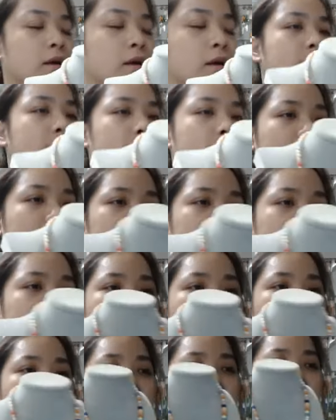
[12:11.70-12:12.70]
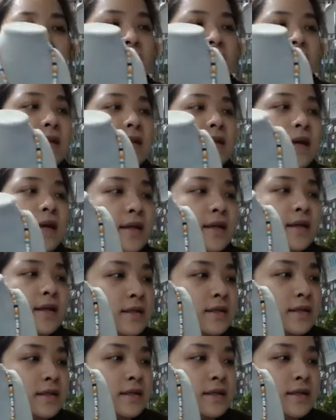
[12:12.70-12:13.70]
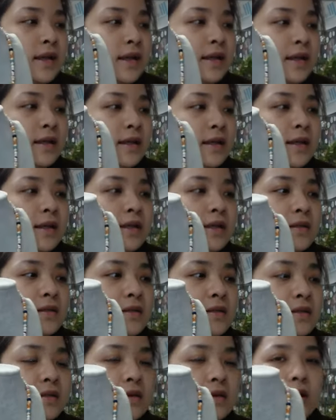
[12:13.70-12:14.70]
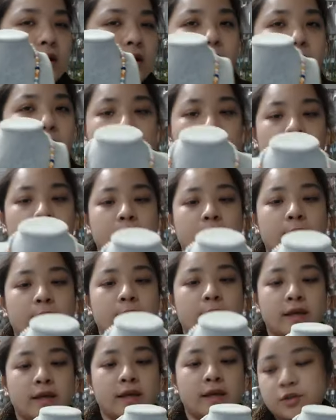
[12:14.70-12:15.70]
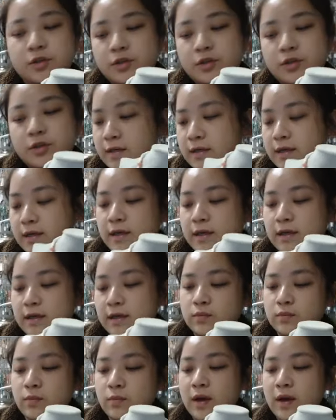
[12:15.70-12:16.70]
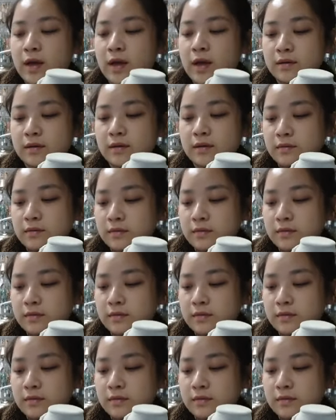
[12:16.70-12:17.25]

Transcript: Okay, friends, that is this necklace. Hope you will be interested in this one.